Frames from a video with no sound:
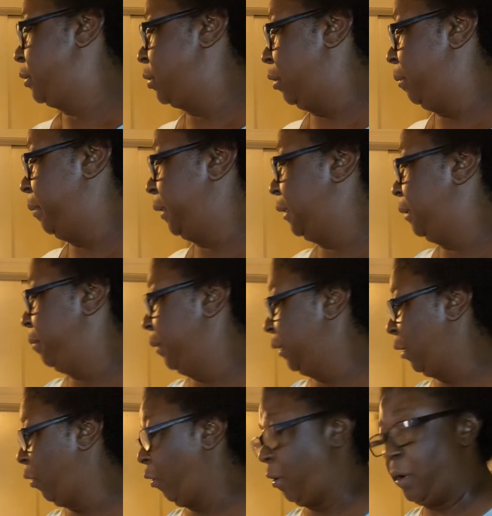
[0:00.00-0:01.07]
So, but
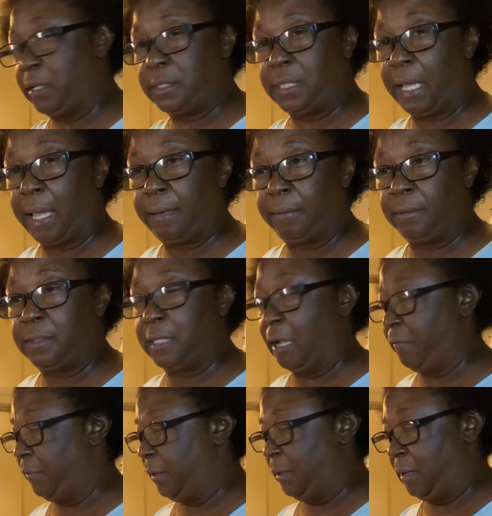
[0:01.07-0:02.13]
the girls that
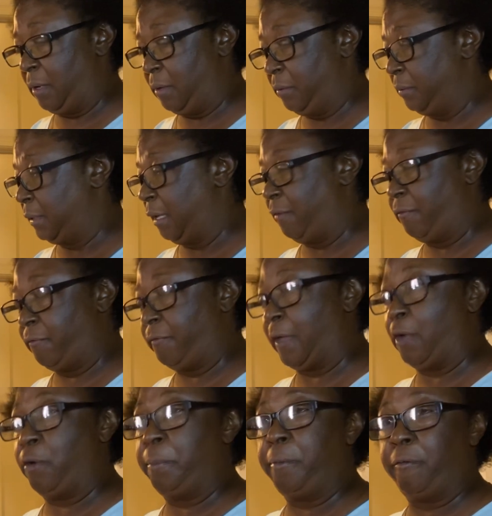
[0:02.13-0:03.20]
Stephanie know, they're
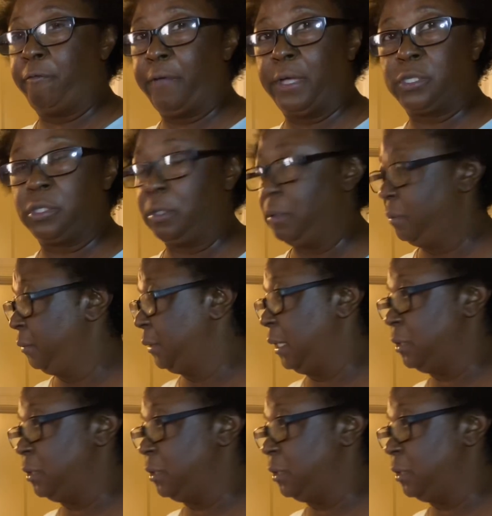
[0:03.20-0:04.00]
very professional.